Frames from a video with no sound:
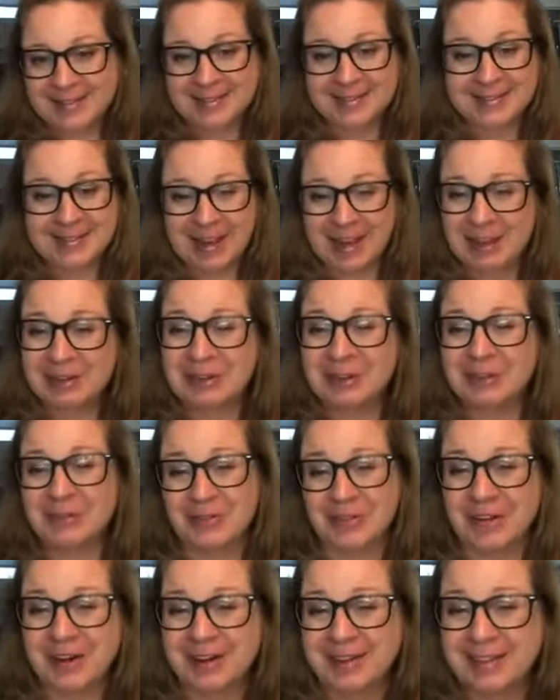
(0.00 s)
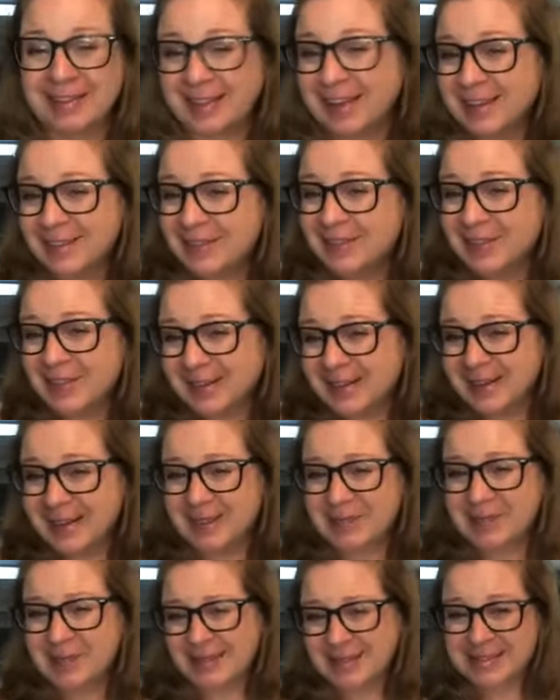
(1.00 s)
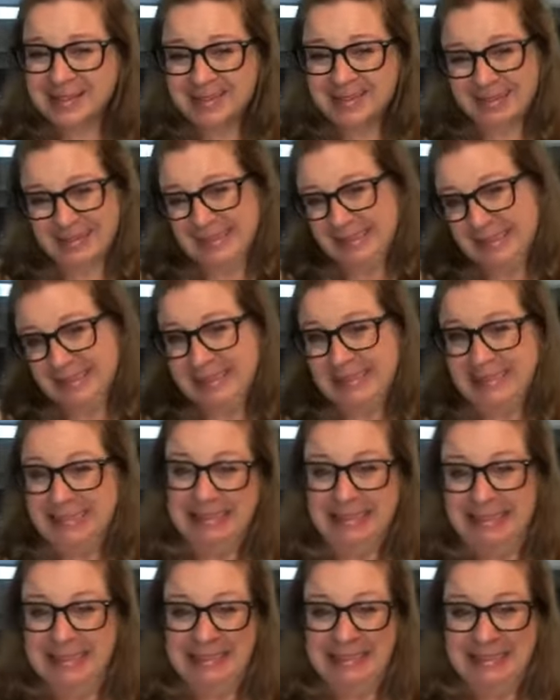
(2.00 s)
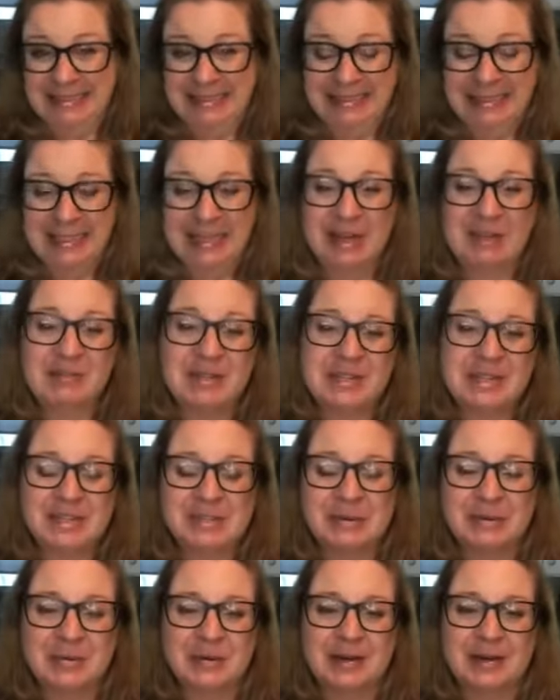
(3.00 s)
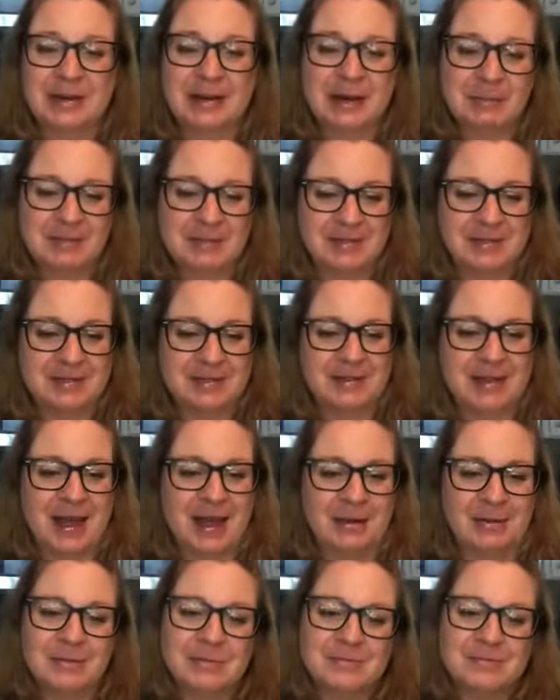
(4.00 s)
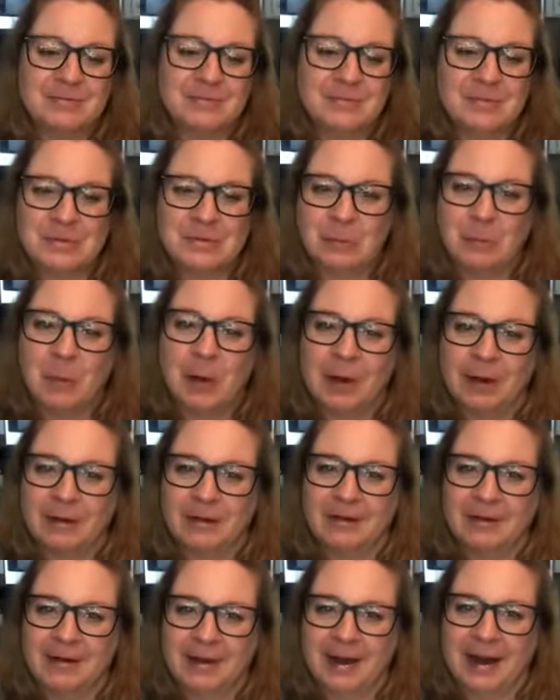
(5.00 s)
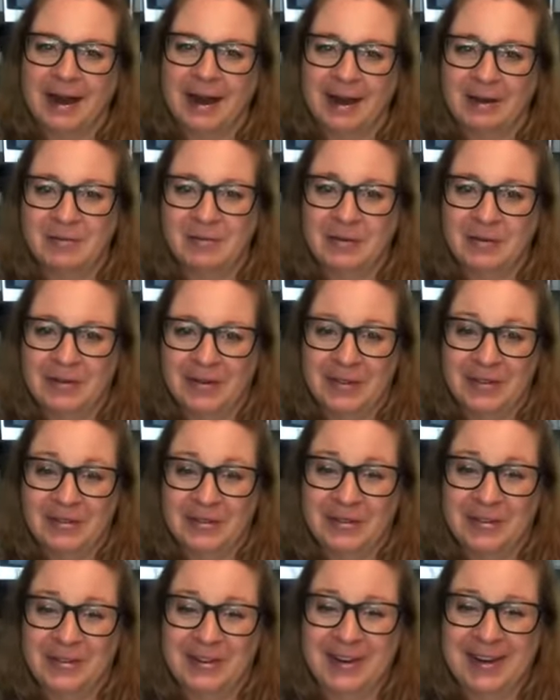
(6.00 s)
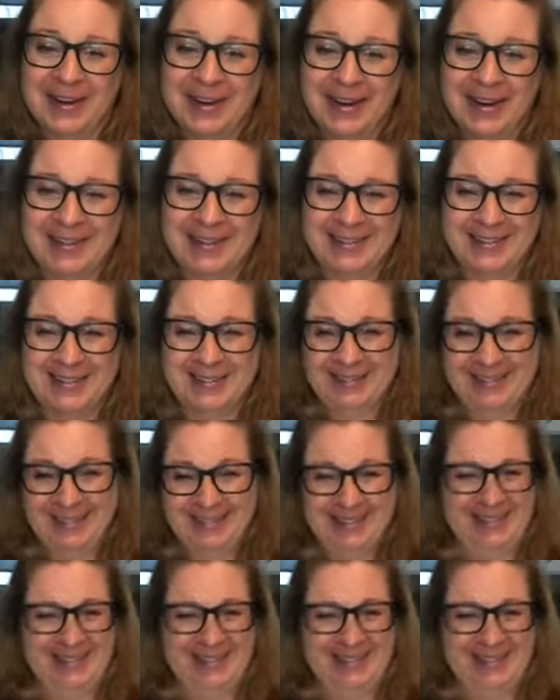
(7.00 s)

Can't go wrong then, right? I mean, if it doesn't work, I'm just out some water and a handful of other ingredients.